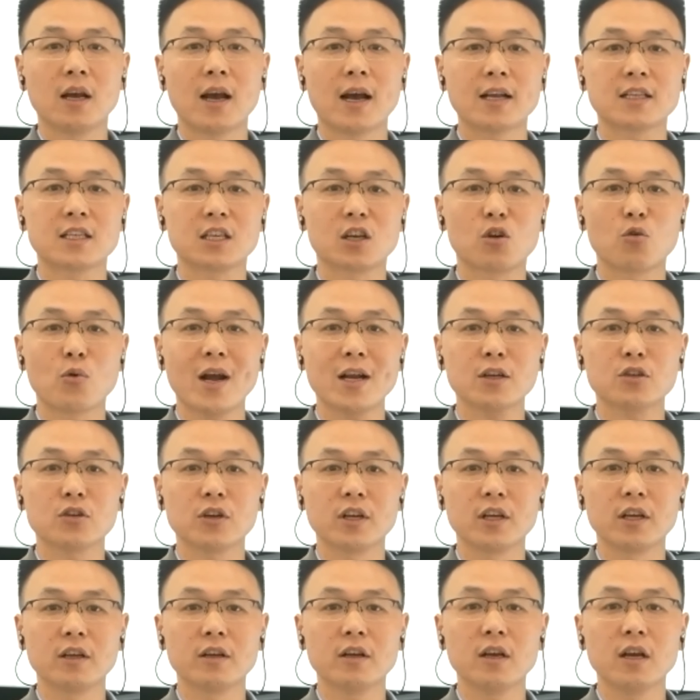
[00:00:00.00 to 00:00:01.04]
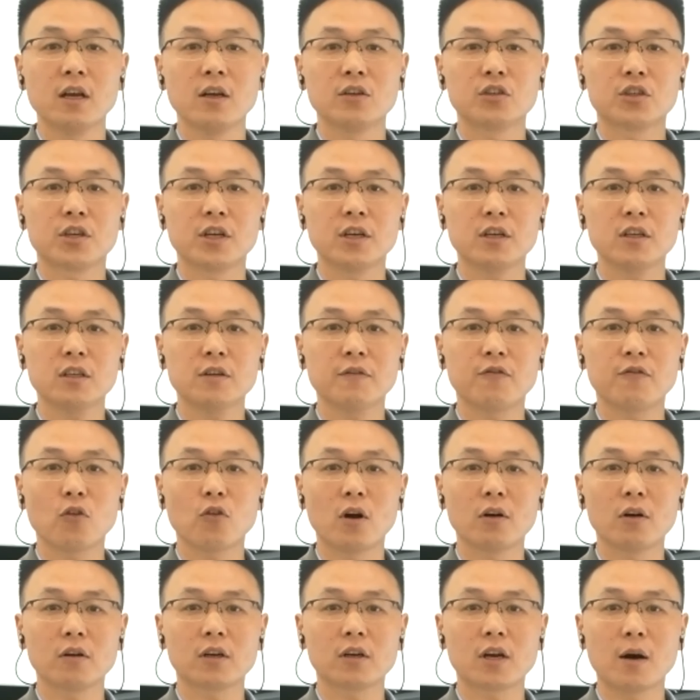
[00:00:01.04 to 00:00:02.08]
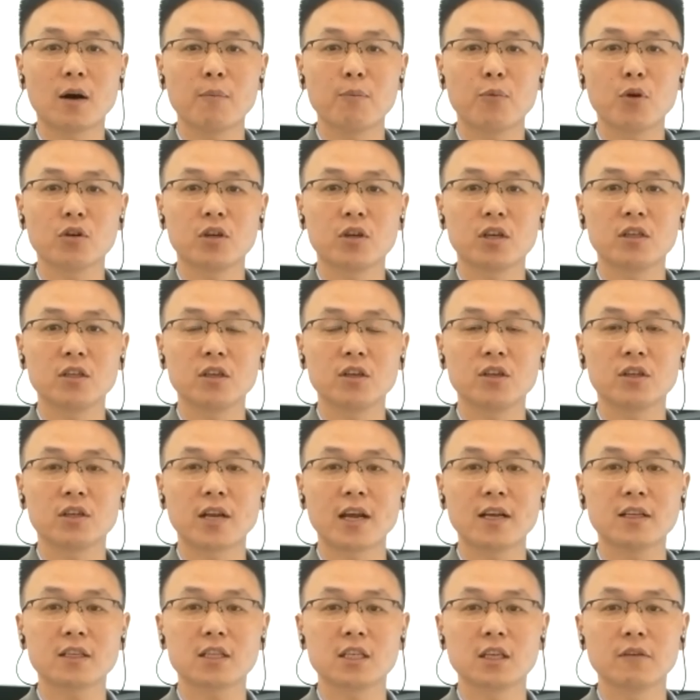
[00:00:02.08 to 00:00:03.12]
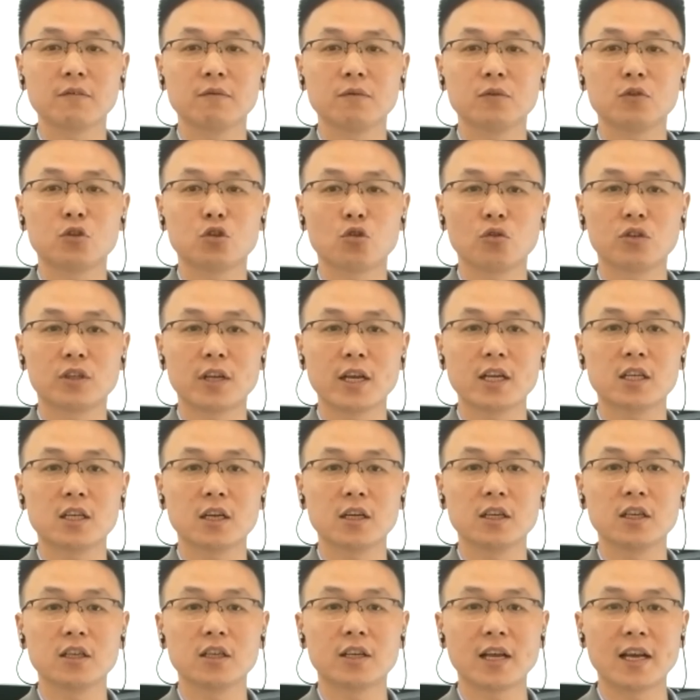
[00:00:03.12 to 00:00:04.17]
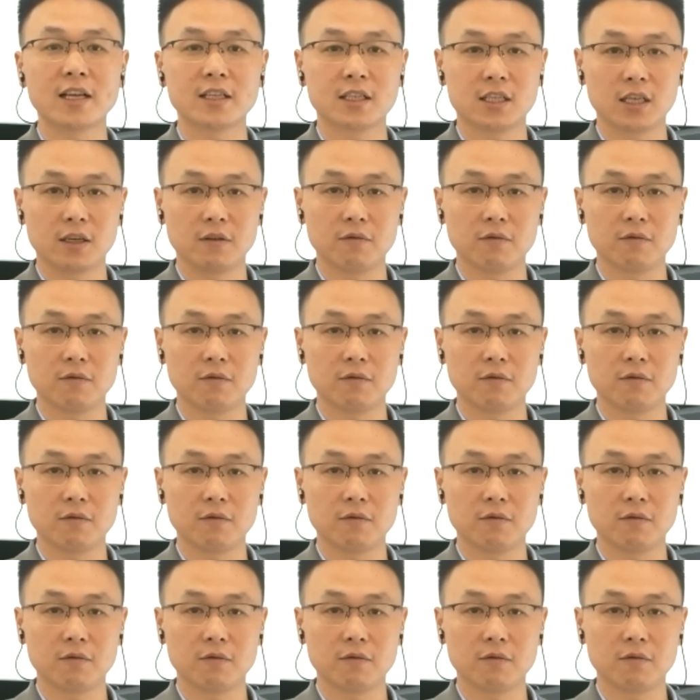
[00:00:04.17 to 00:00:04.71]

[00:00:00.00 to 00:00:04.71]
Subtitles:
has gradually turned from computing-intensive to data-intensive.